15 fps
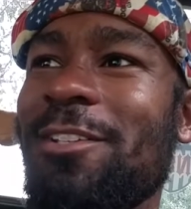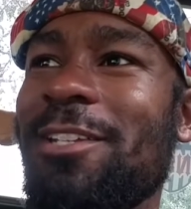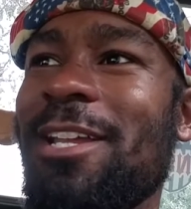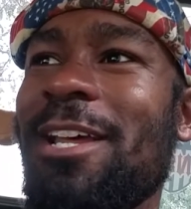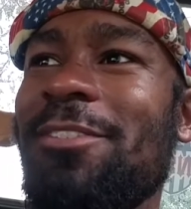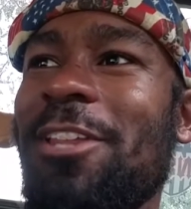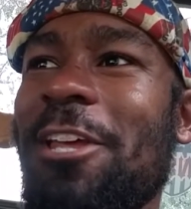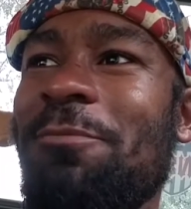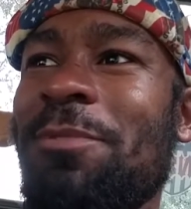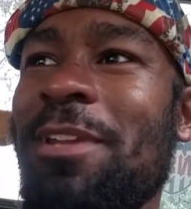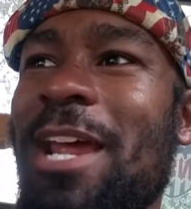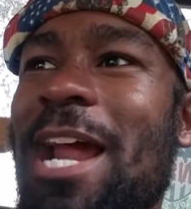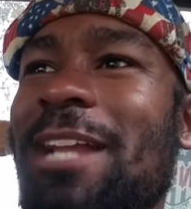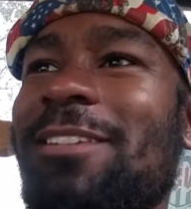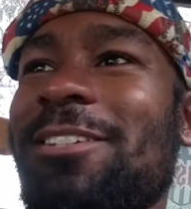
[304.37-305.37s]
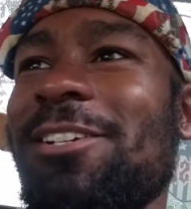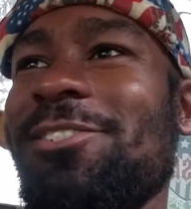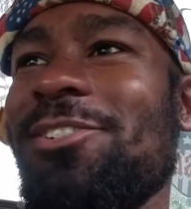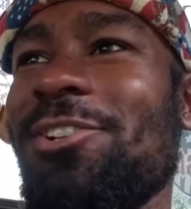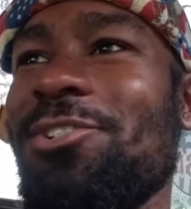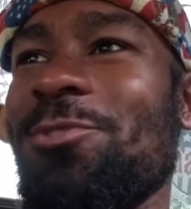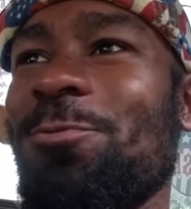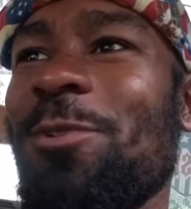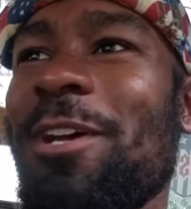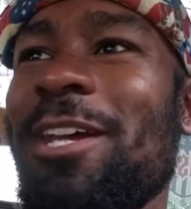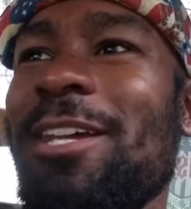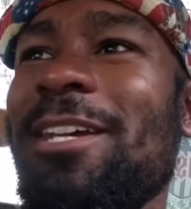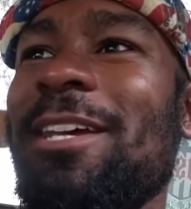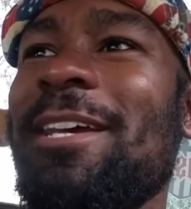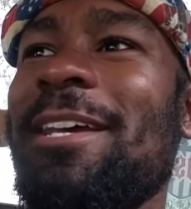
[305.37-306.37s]
that they've been acting in such a
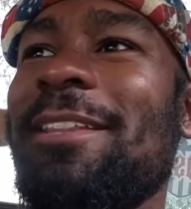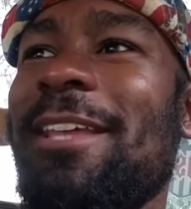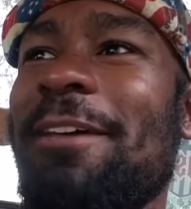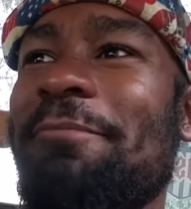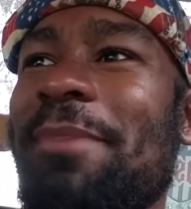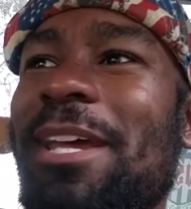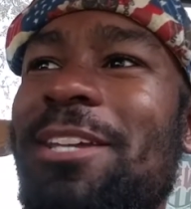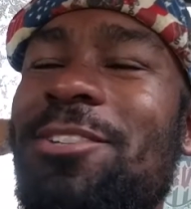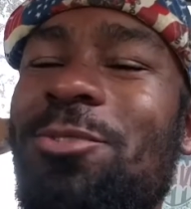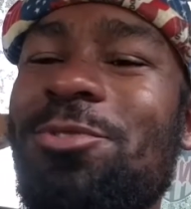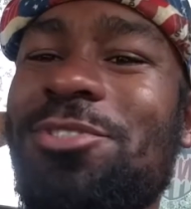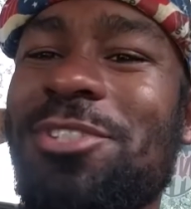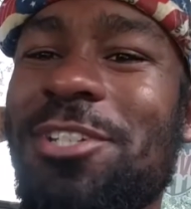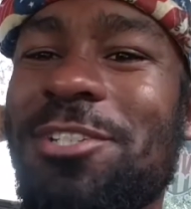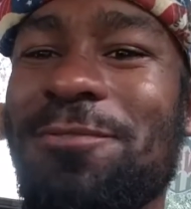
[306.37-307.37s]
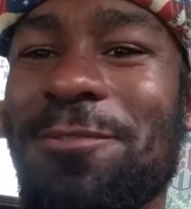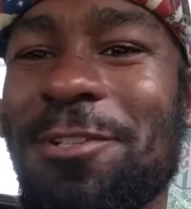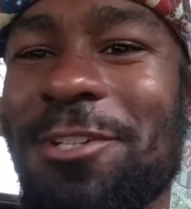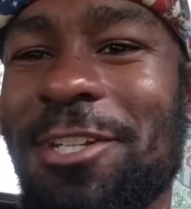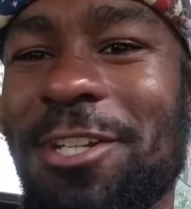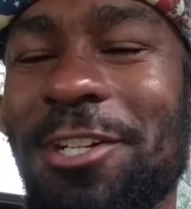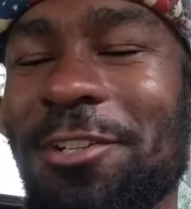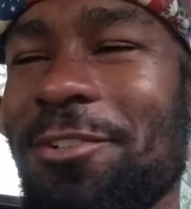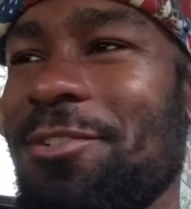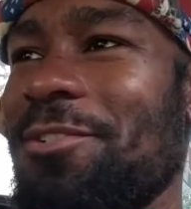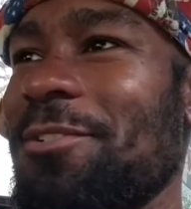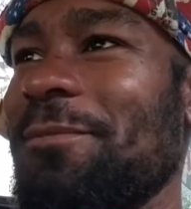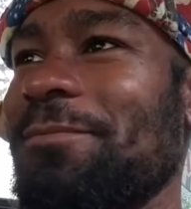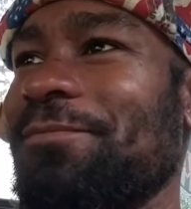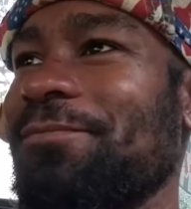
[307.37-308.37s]
way that made no sense for years.
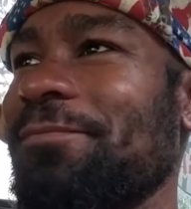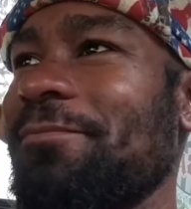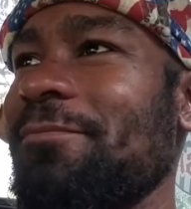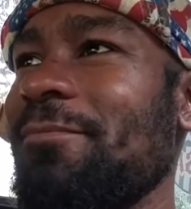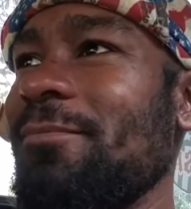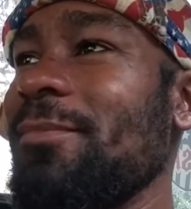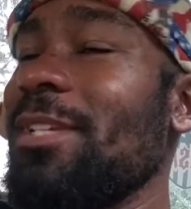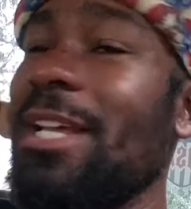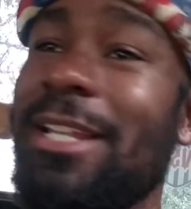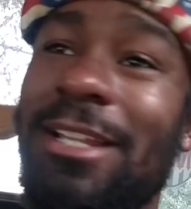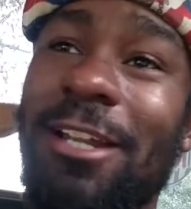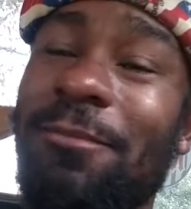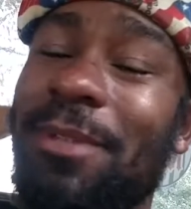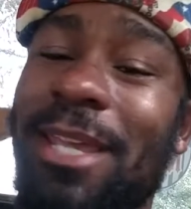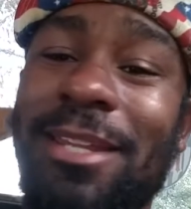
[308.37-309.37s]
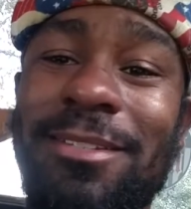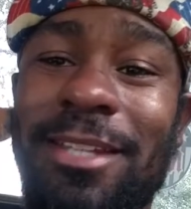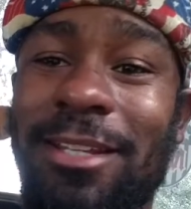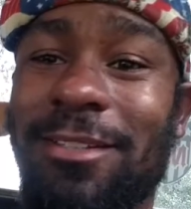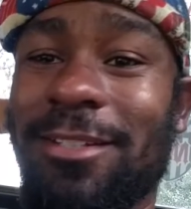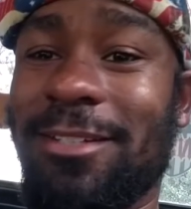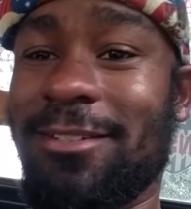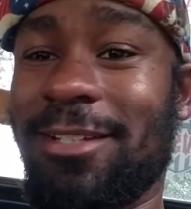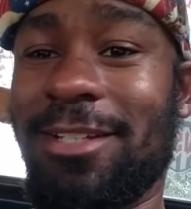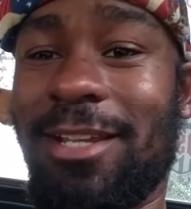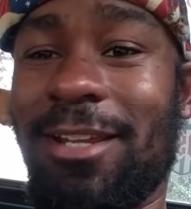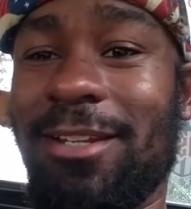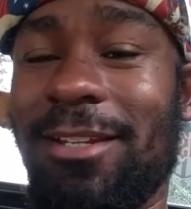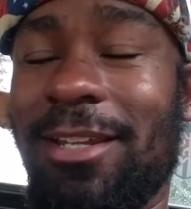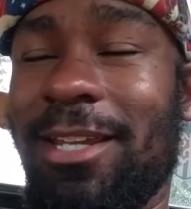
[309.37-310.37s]
And a lot of them can't take that. They
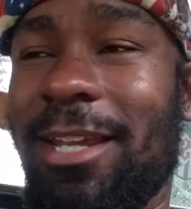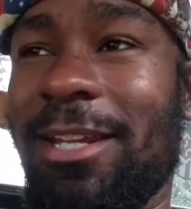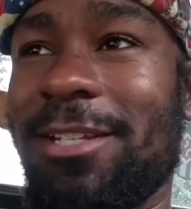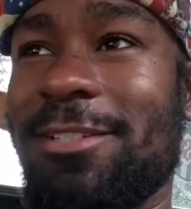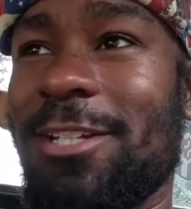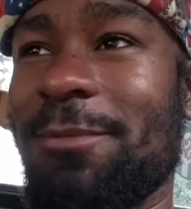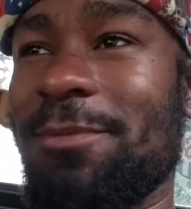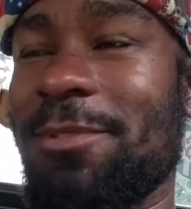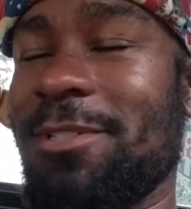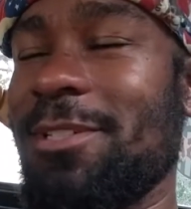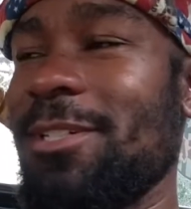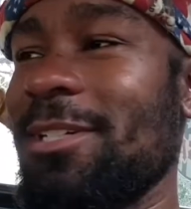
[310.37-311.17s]
can't accept it.